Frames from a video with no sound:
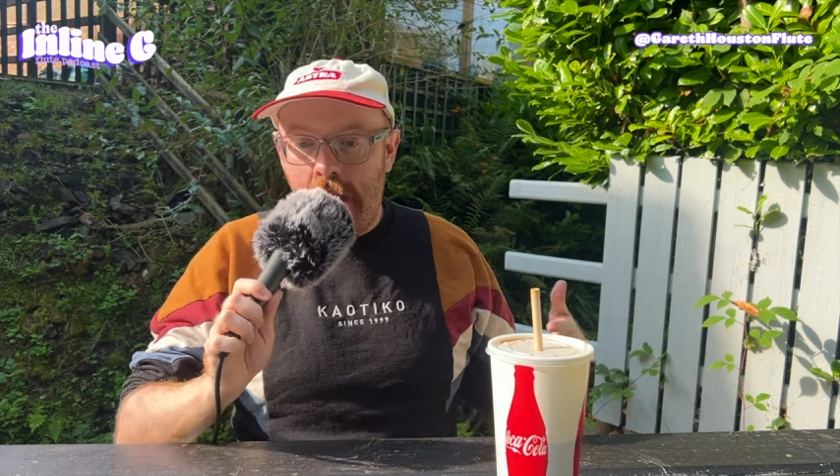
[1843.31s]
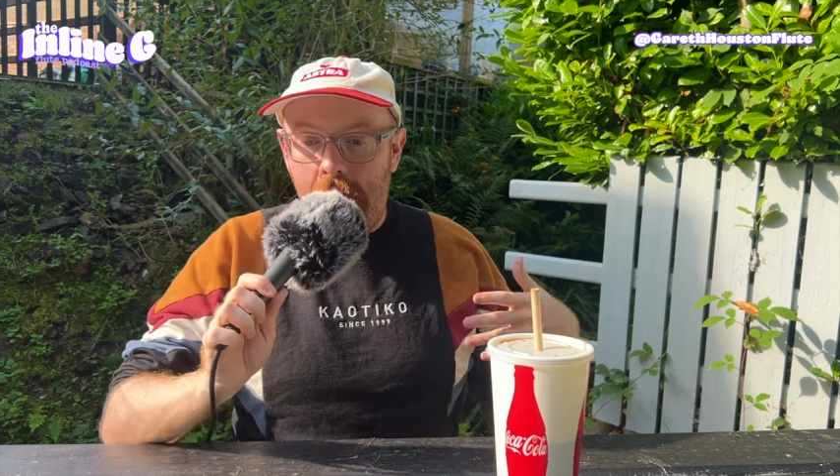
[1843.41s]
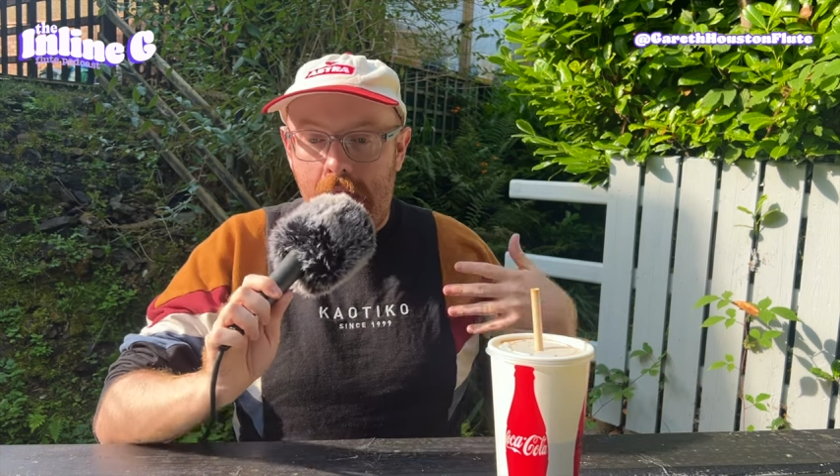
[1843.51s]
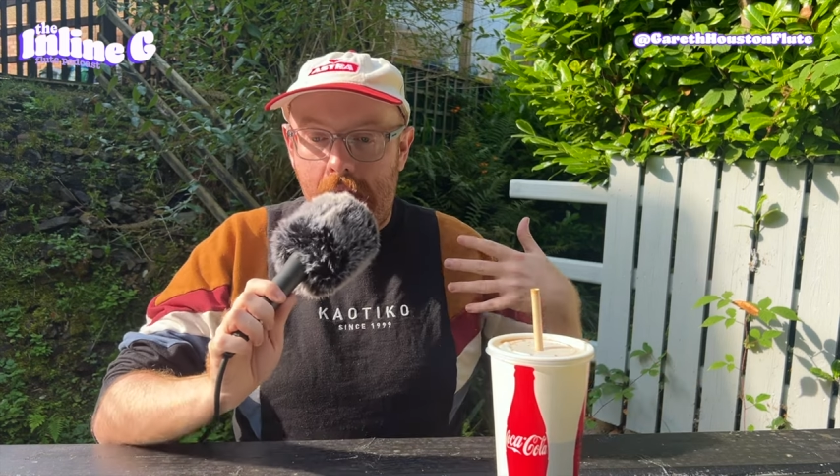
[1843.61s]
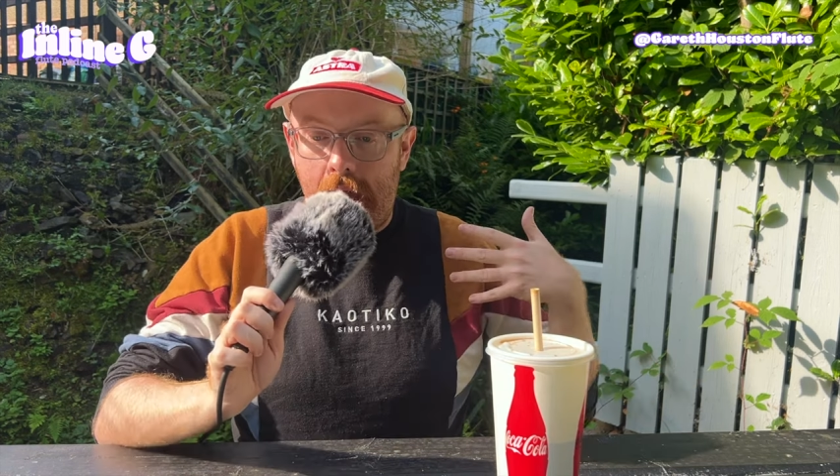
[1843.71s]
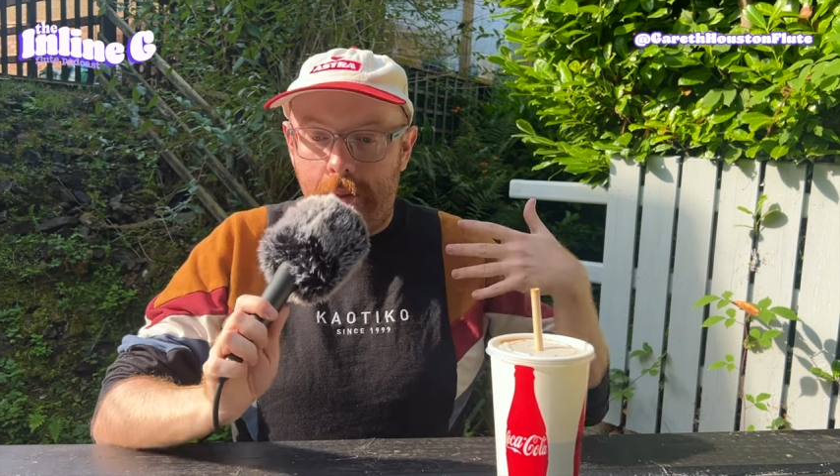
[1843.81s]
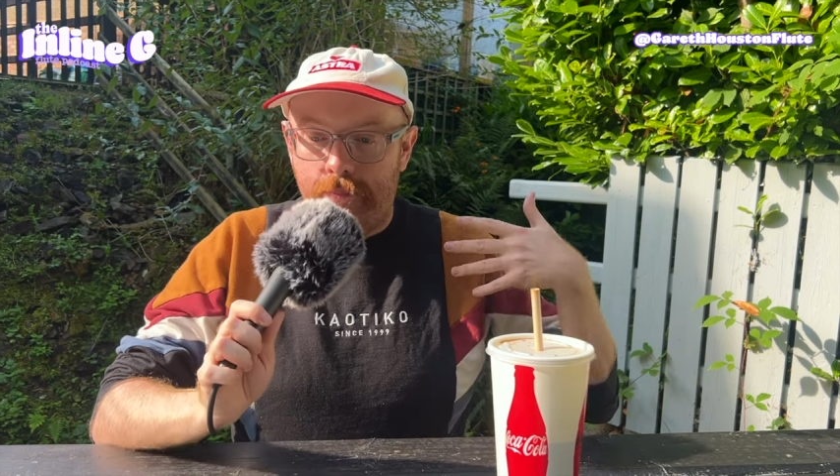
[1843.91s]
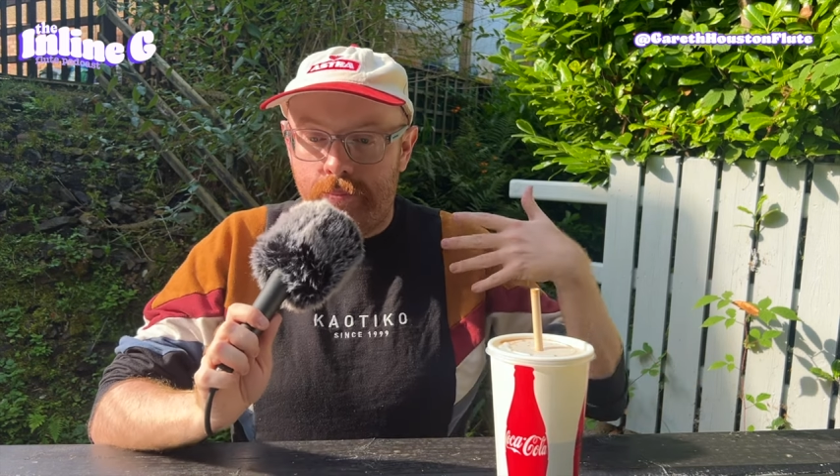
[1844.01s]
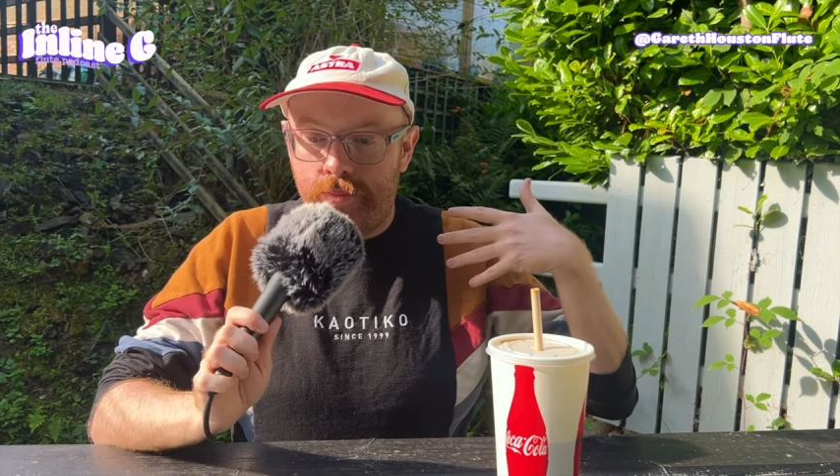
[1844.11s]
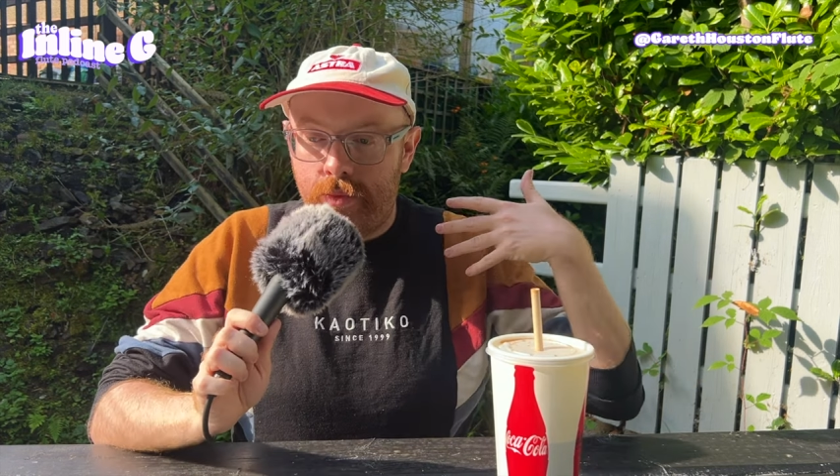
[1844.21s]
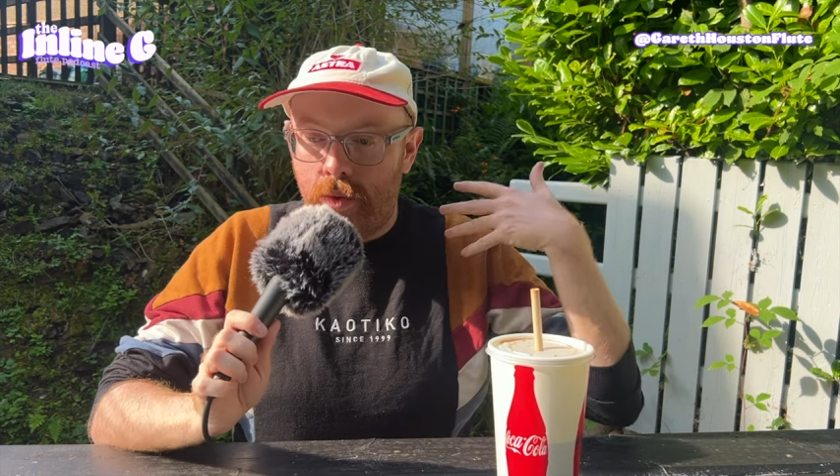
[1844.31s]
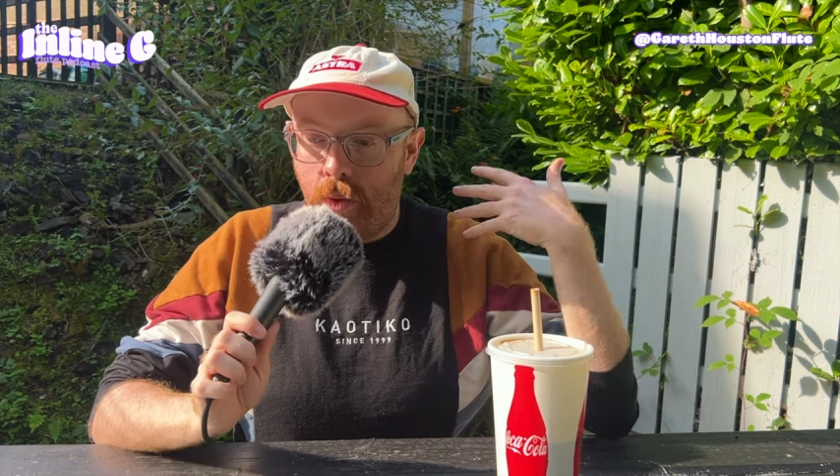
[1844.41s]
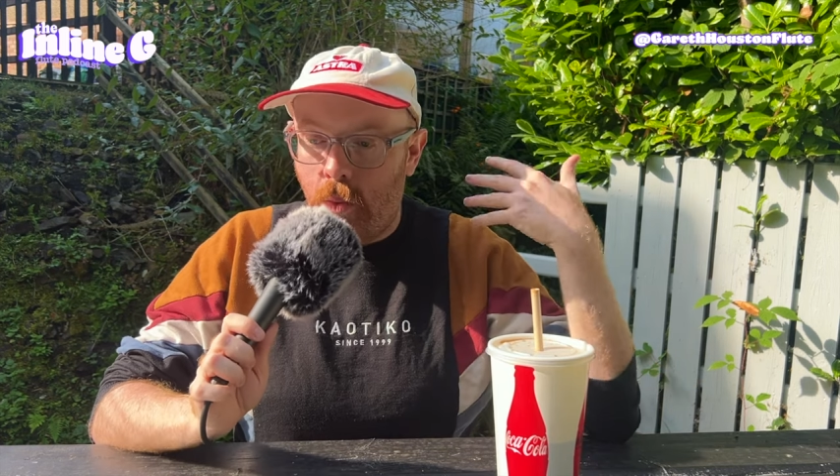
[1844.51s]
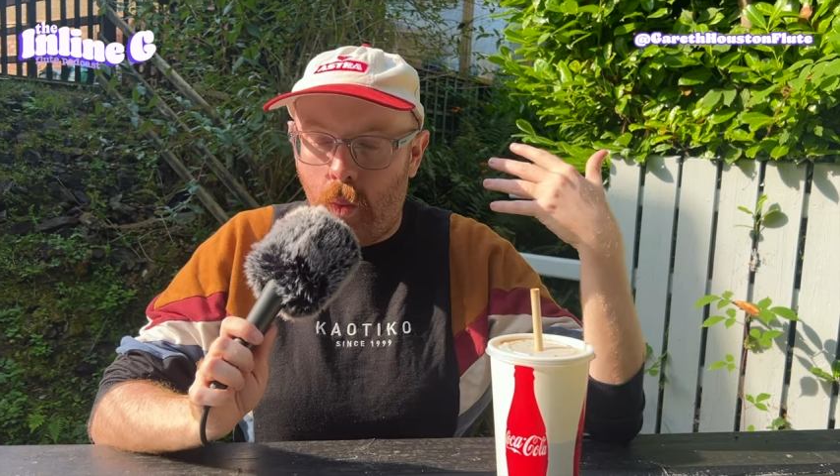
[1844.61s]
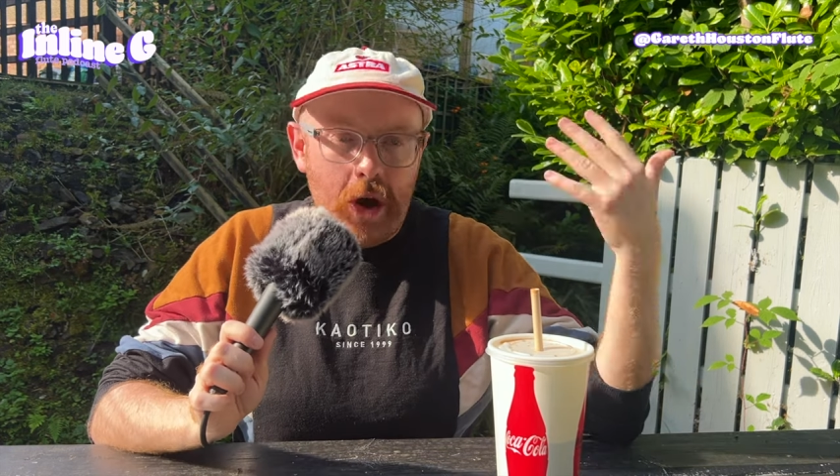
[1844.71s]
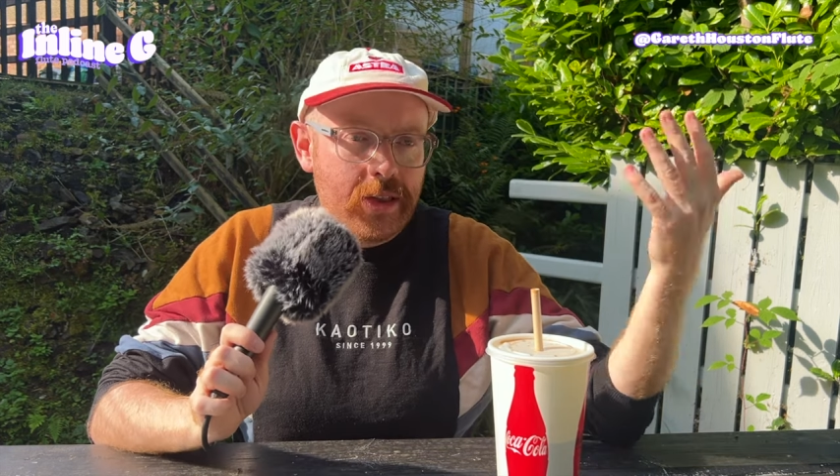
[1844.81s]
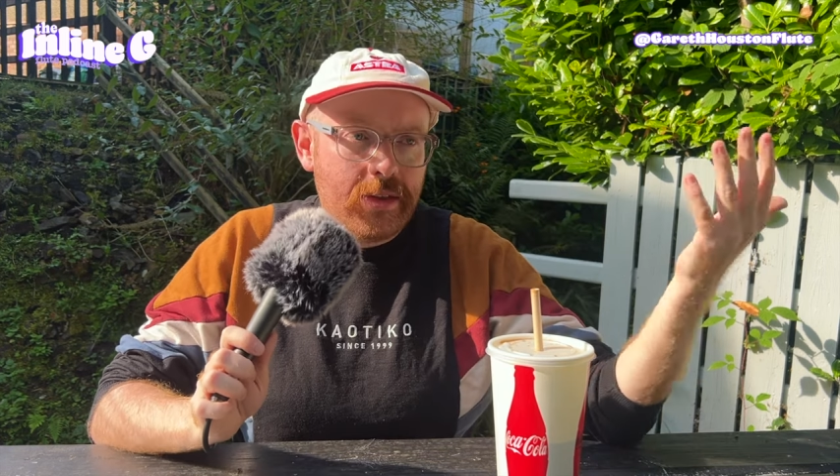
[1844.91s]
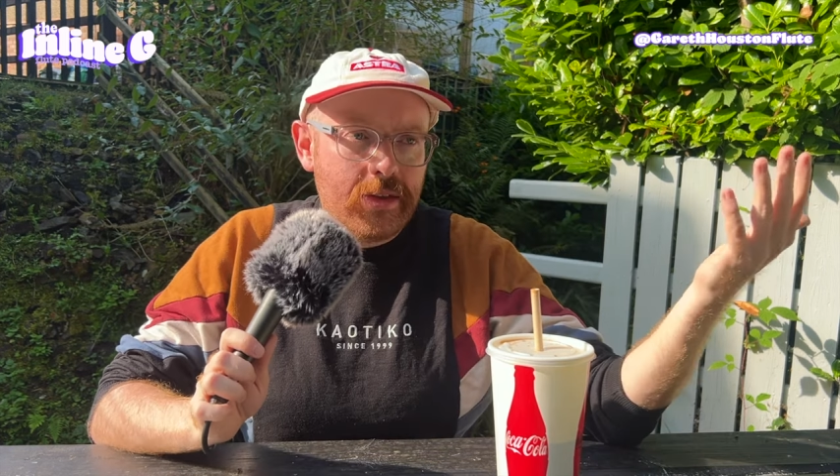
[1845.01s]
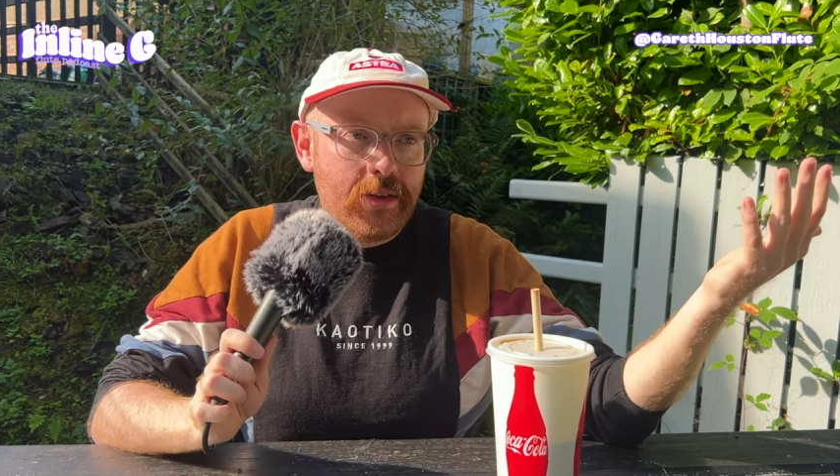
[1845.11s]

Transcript: Um, what